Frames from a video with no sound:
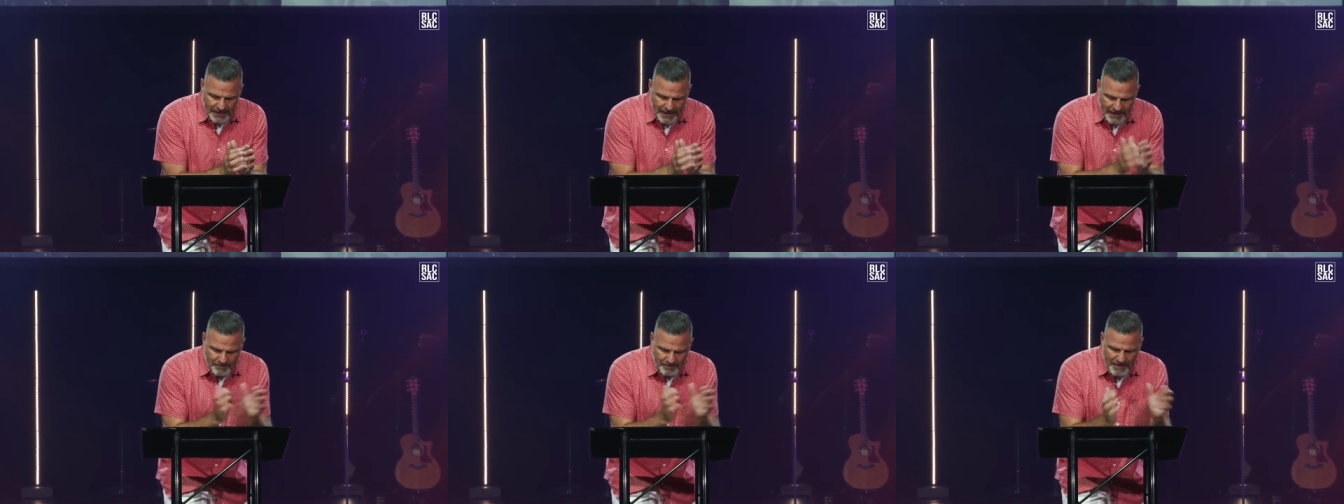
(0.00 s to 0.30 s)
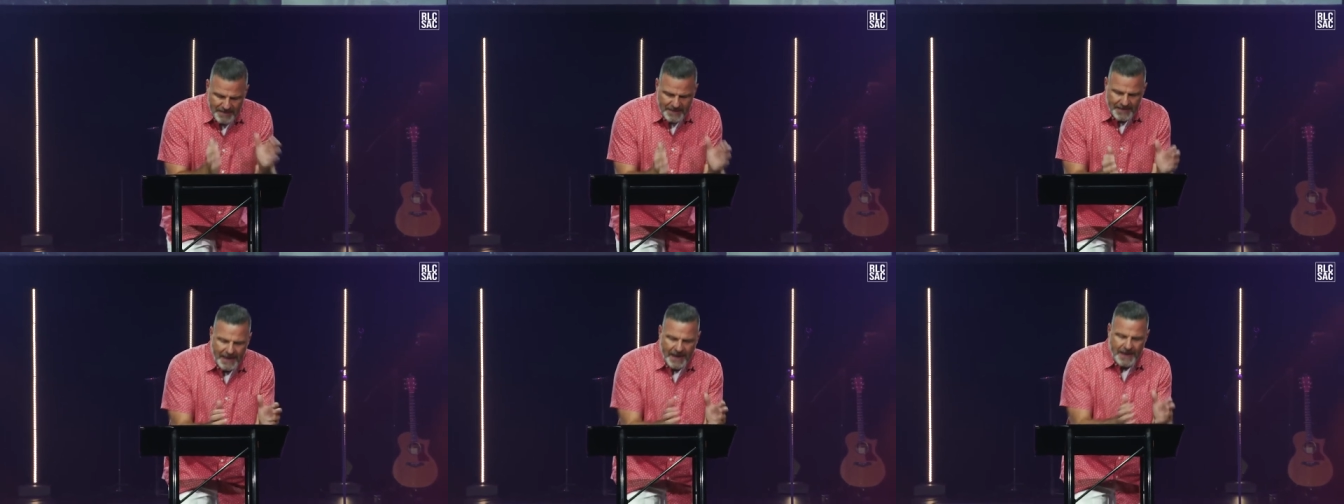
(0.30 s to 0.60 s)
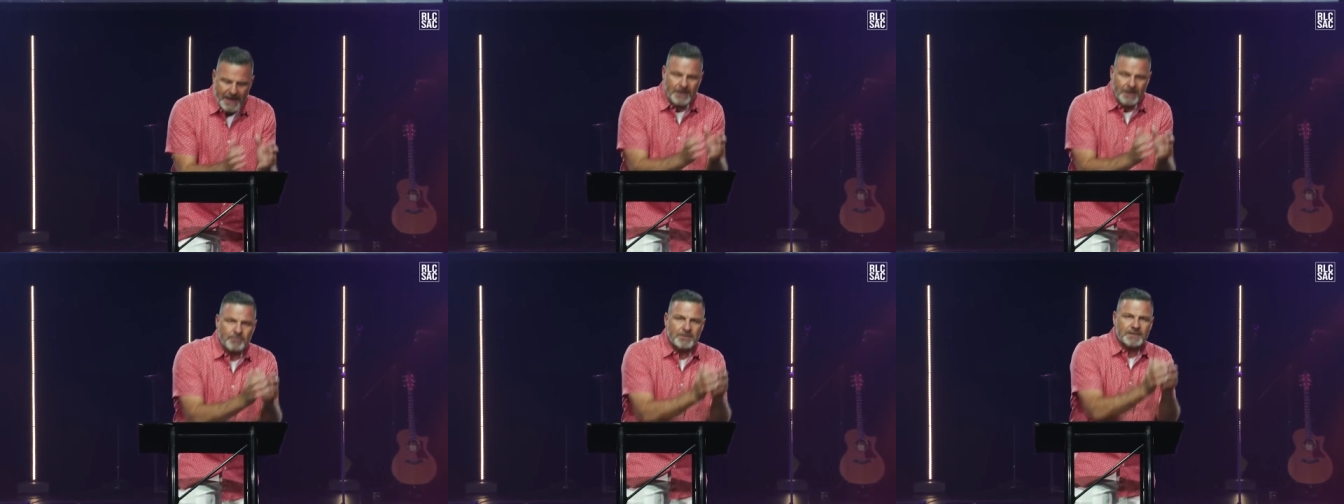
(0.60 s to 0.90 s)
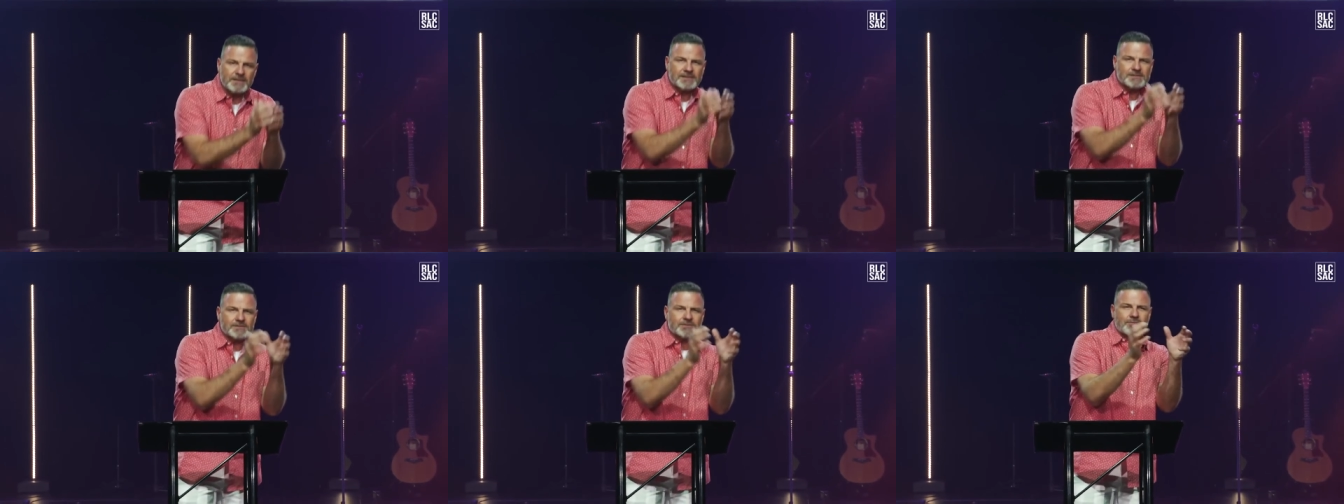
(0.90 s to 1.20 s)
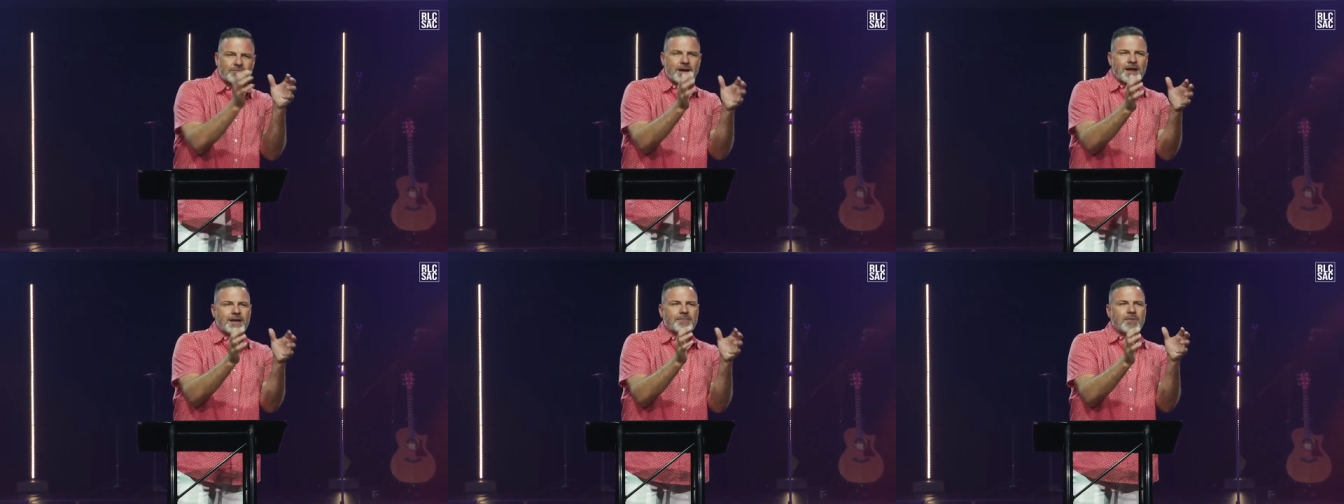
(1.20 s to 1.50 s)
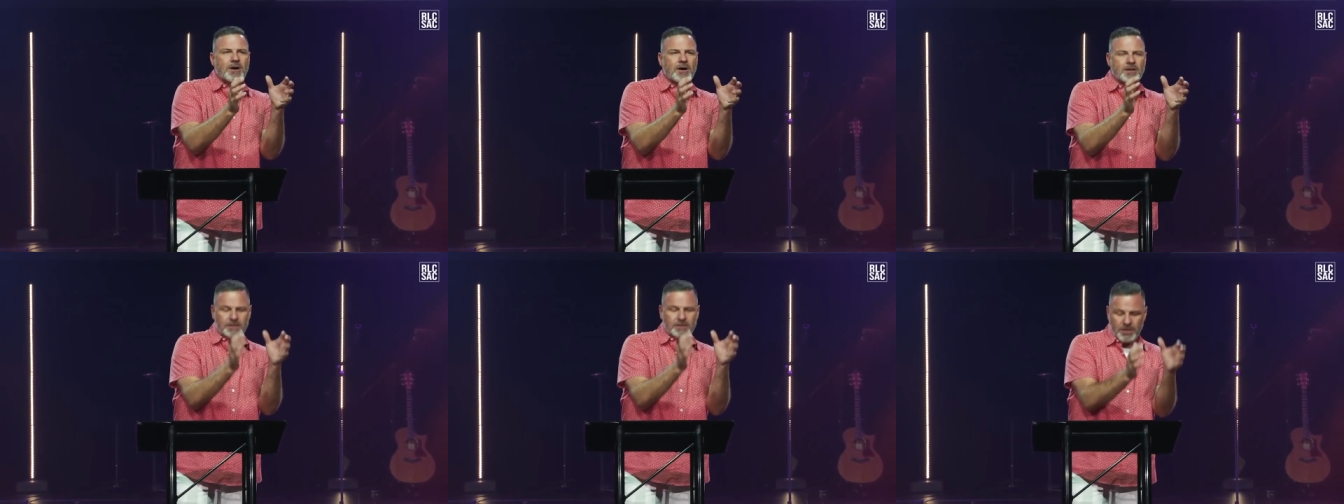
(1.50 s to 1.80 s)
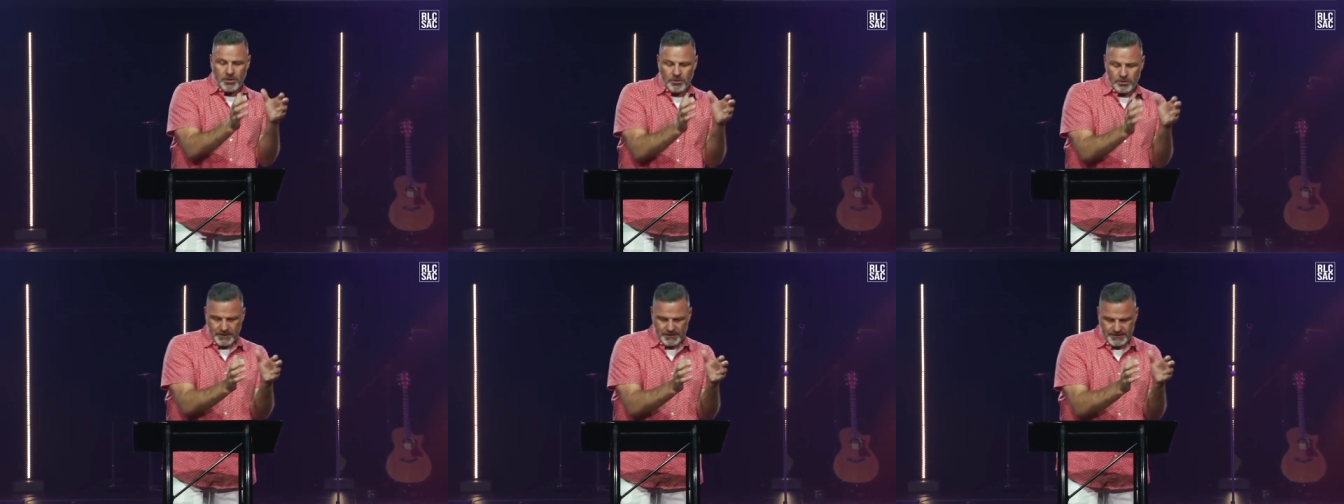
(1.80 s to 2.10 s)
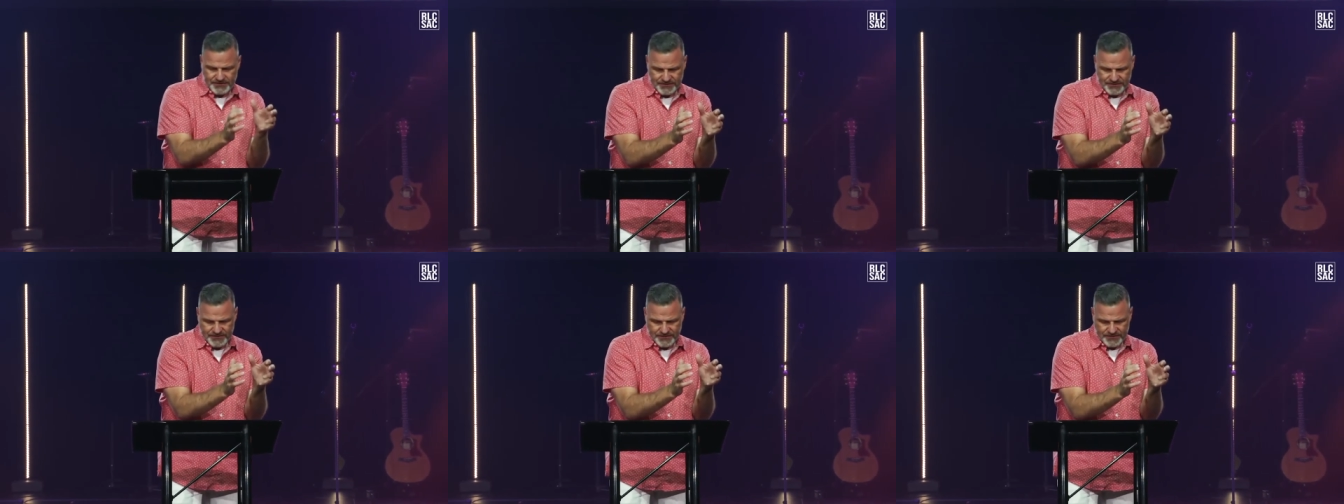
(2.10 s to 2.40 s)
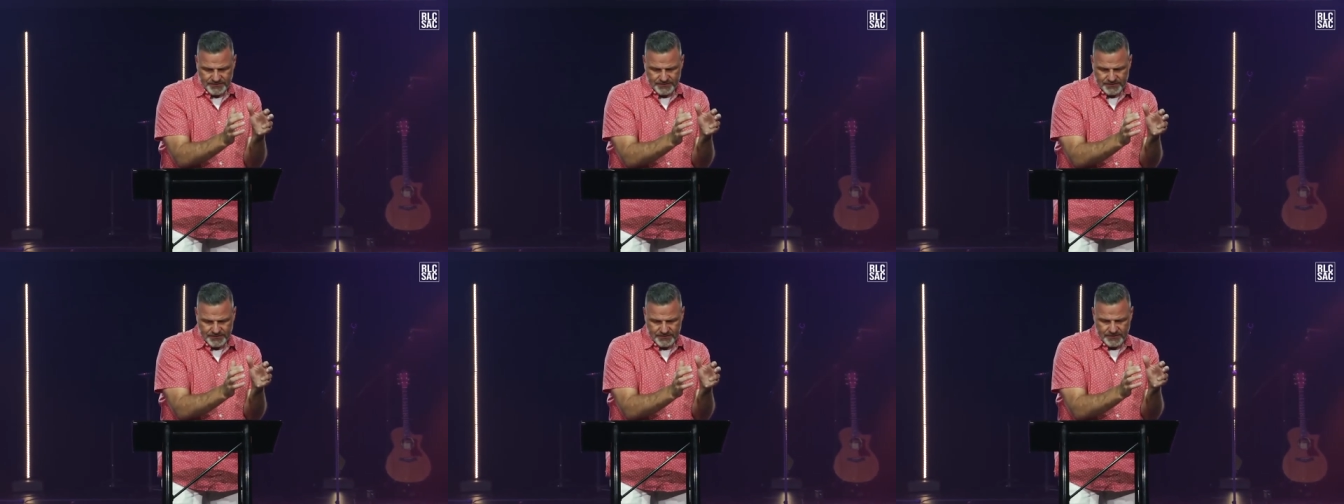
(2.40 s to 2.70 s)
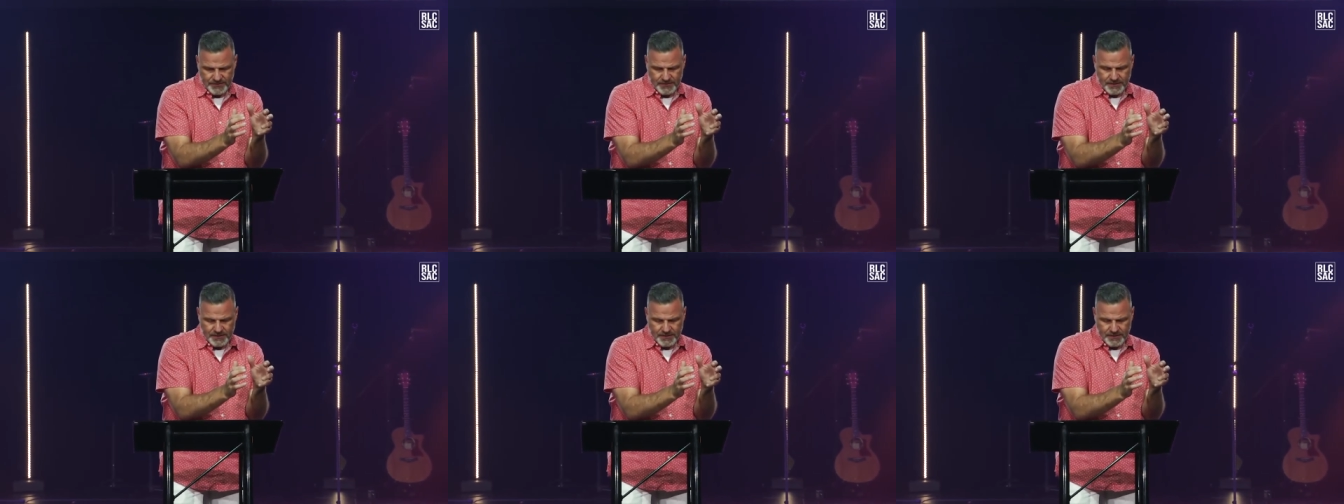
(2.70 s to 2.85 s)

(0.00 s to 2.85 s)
that it began with his grandma, Lois.